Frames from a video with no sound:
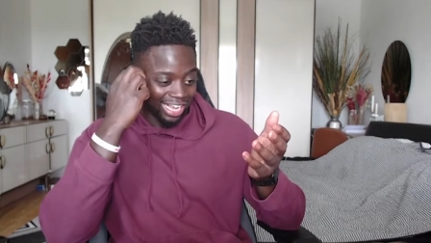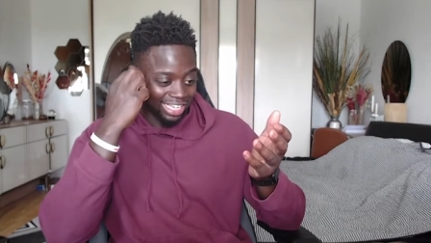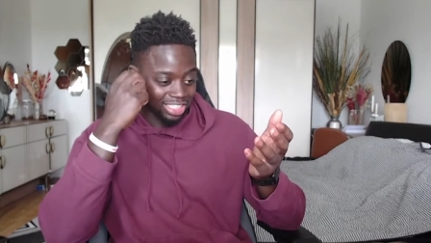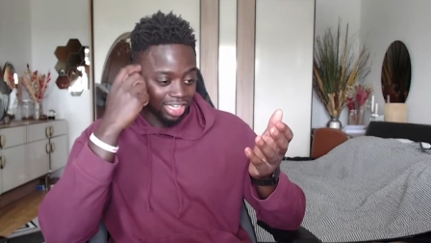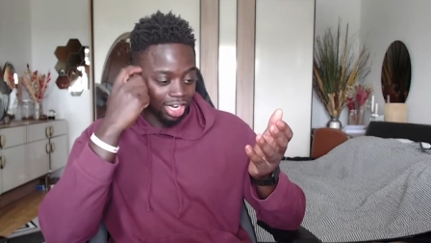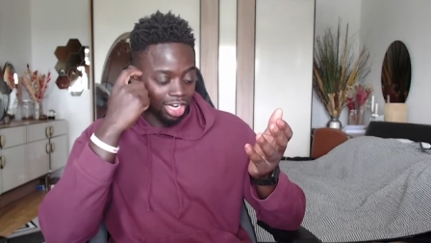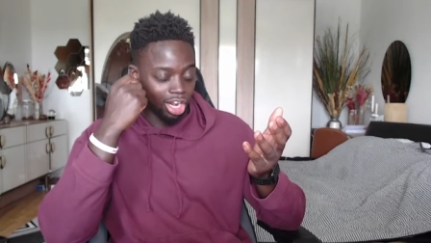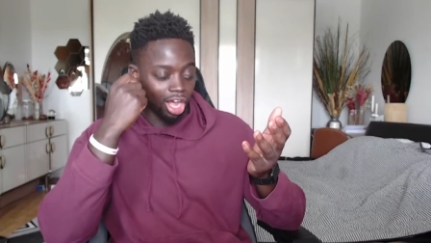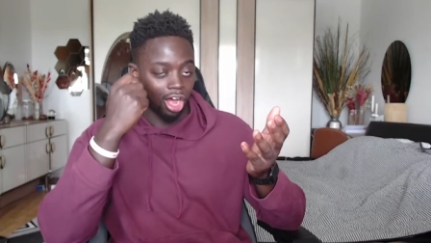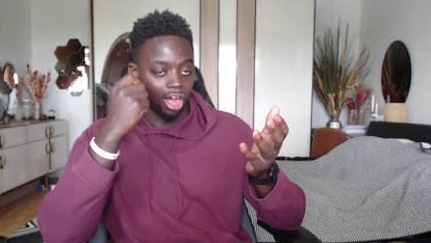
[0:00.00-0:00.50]
A
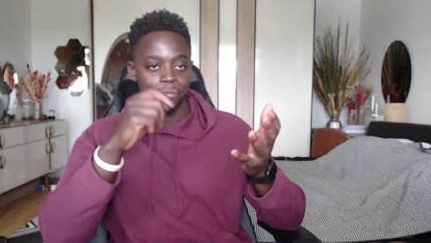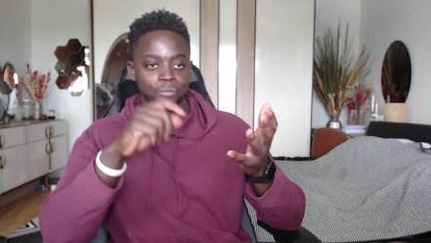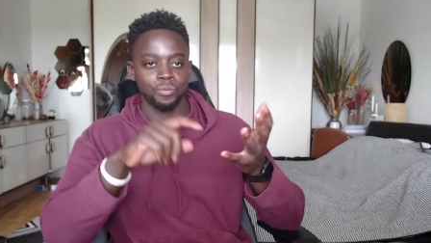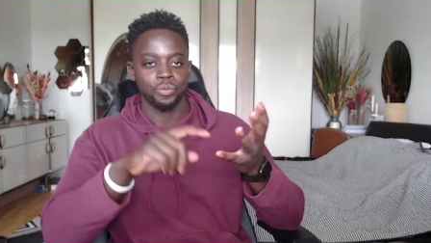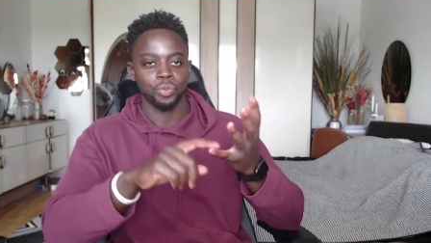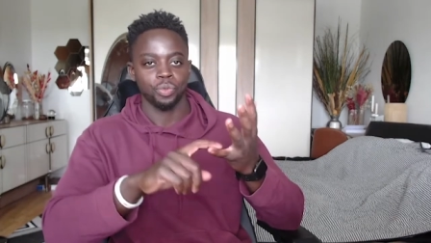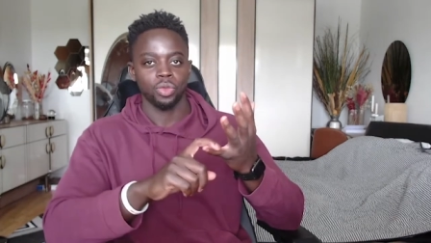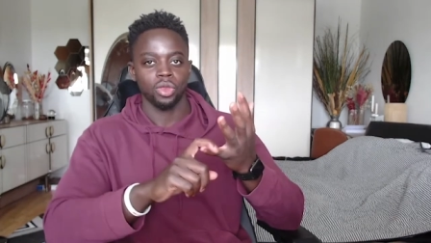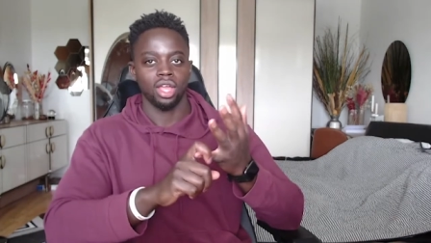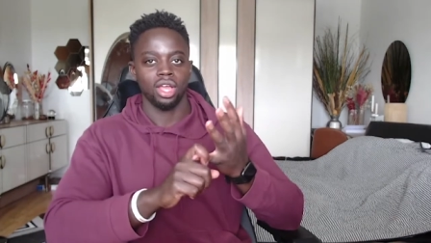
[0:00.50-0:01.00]
lot.
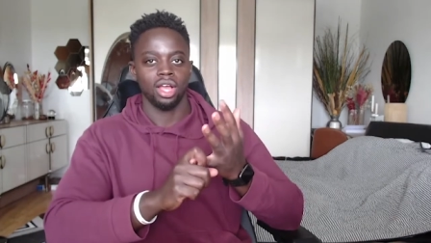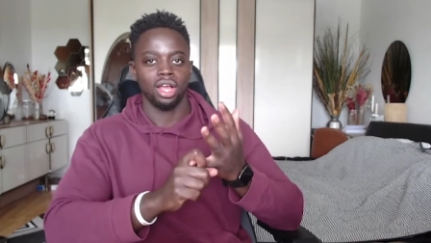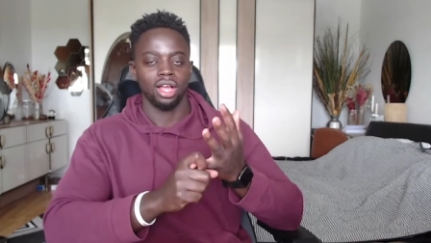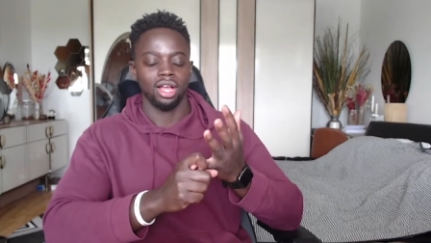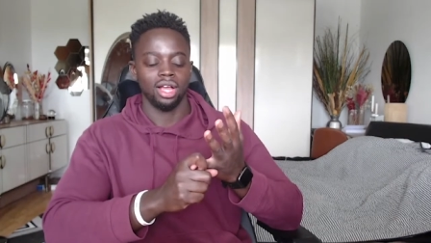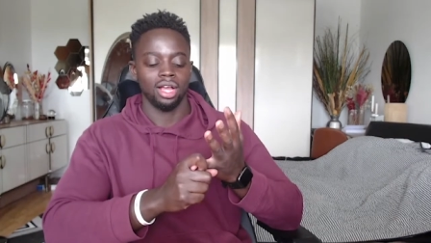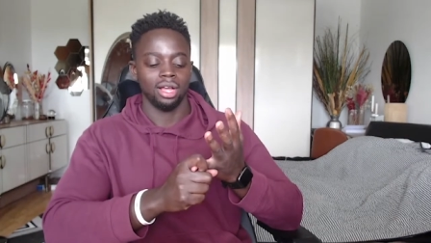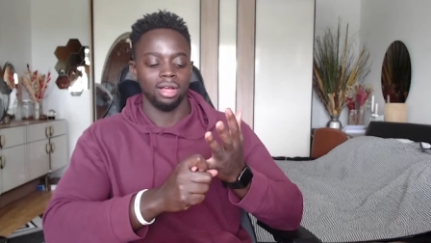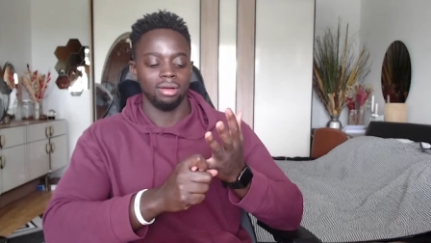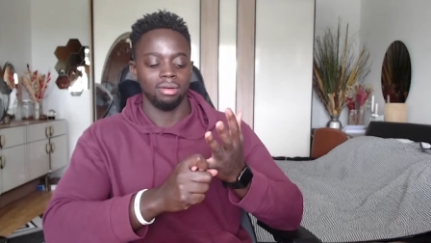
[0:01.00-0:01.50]

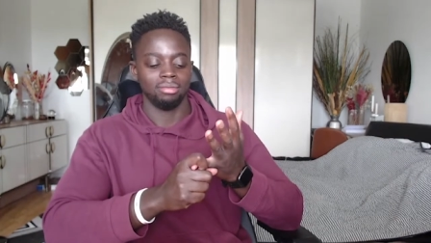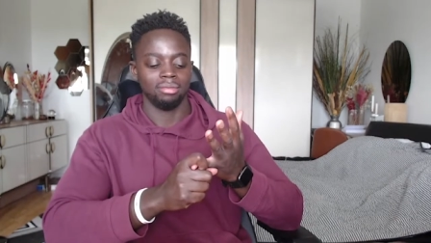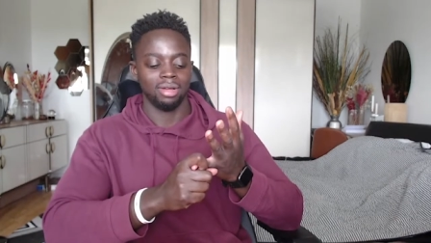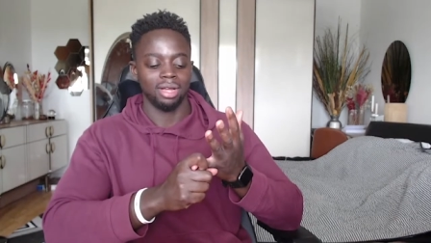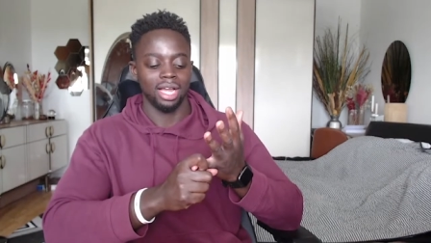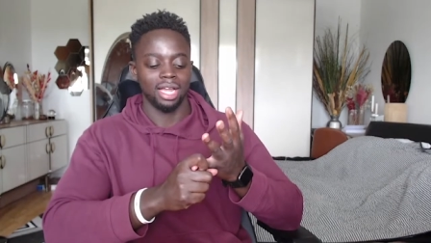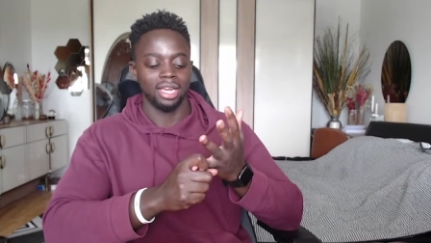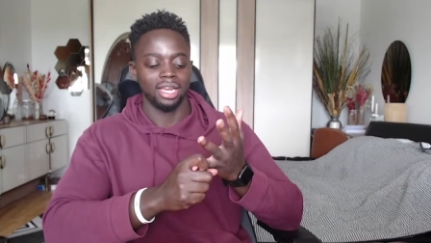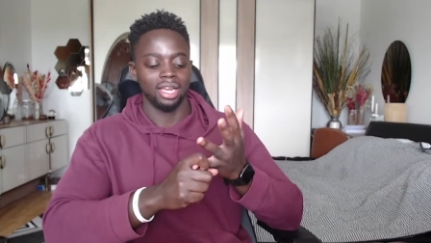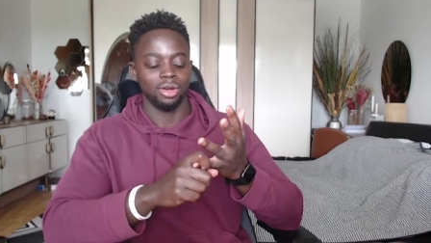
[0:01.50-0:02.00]
Um,
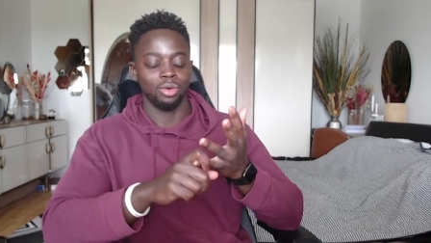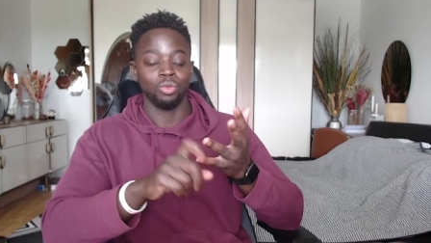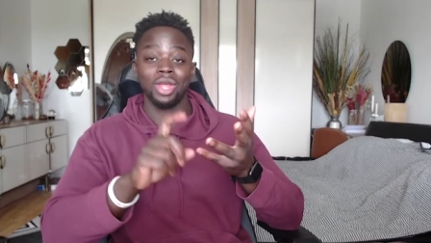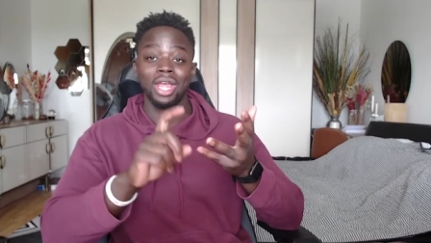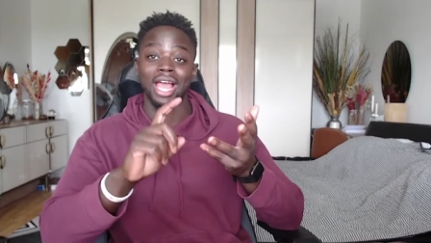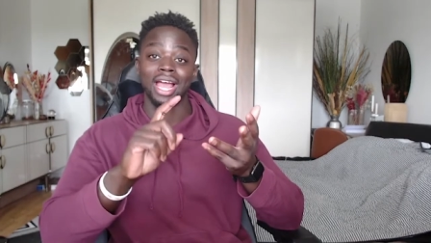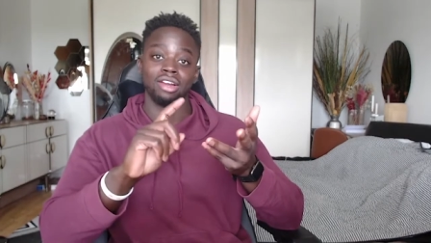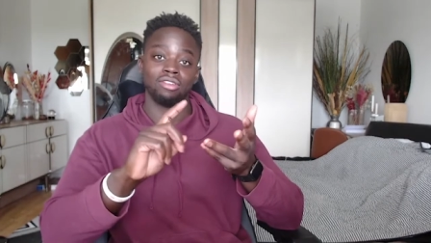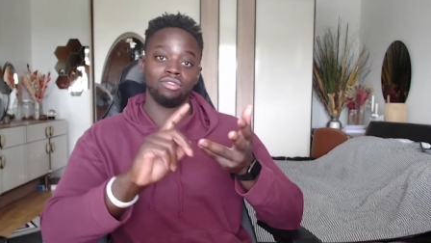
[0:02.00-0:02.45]
and then we had